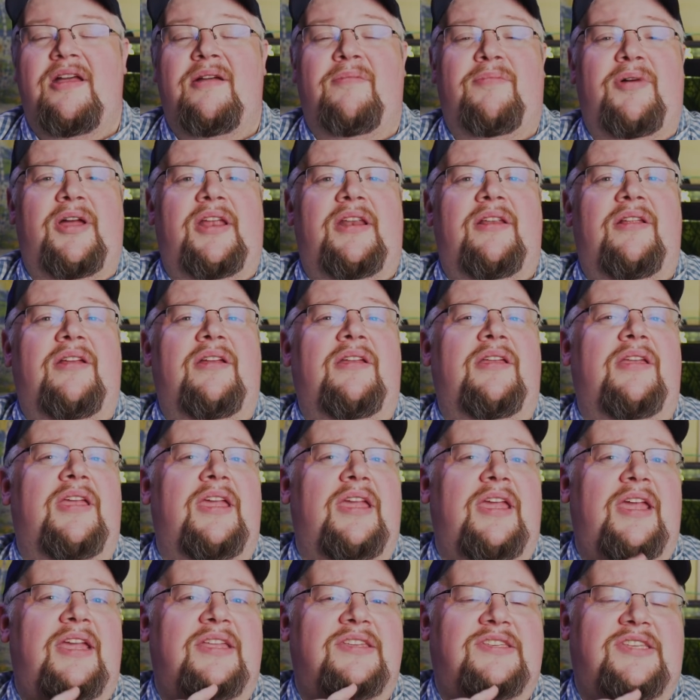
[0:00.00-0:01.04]
But
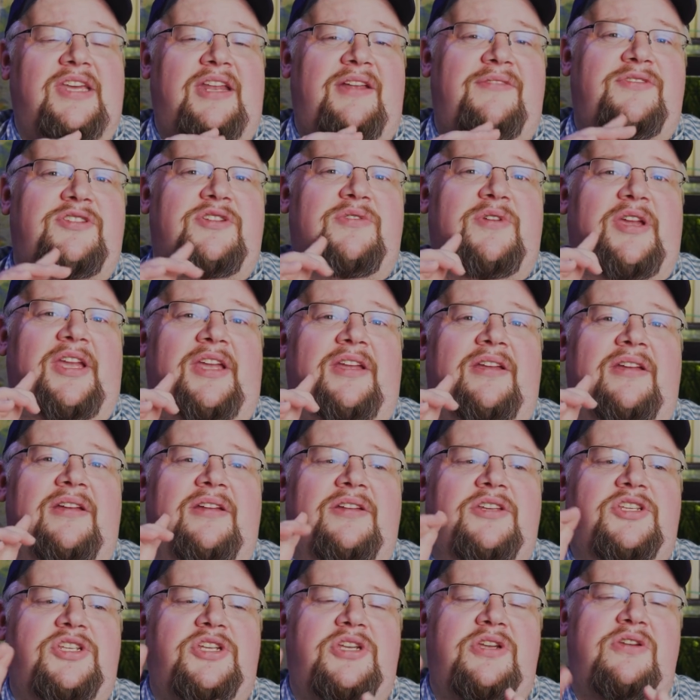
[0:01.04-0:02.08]
instead of doing
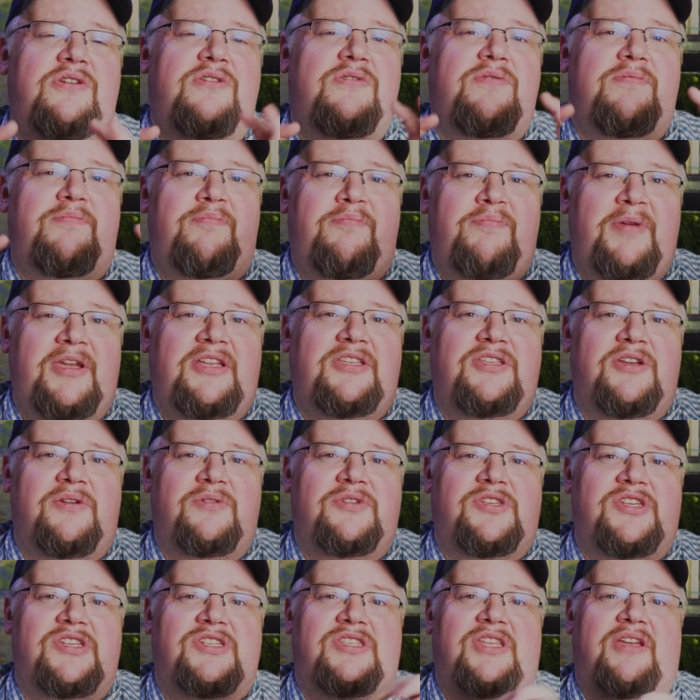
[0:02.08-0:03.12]
2 big
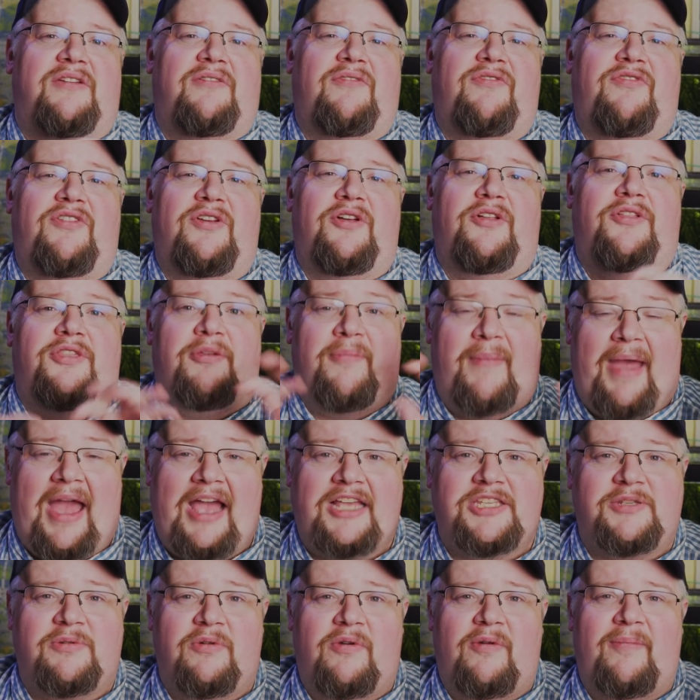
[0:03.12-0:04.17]
doses that fill the
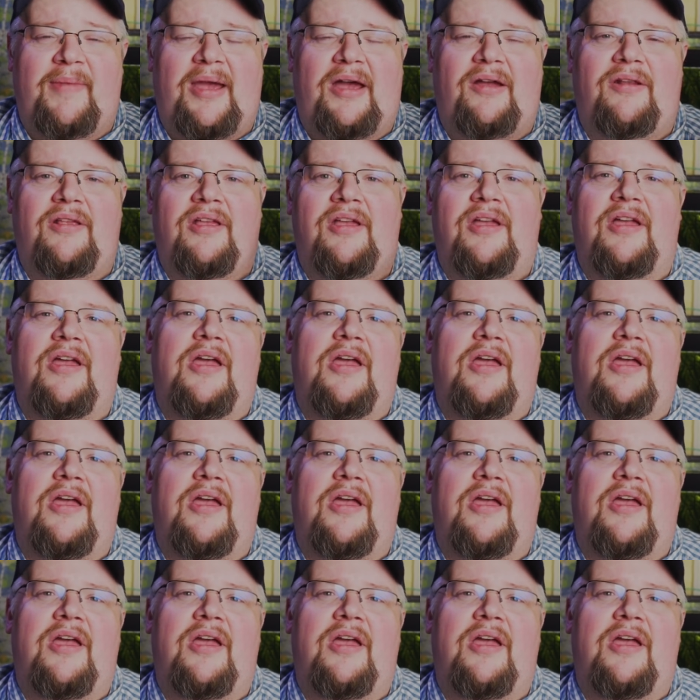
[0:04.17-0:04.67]
maximum amount,